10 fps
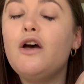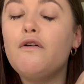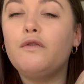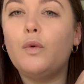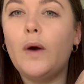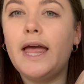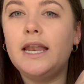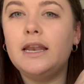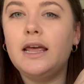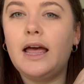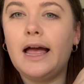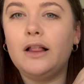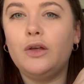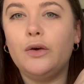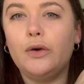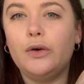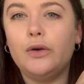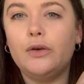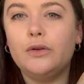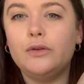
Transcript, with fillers: for when Hello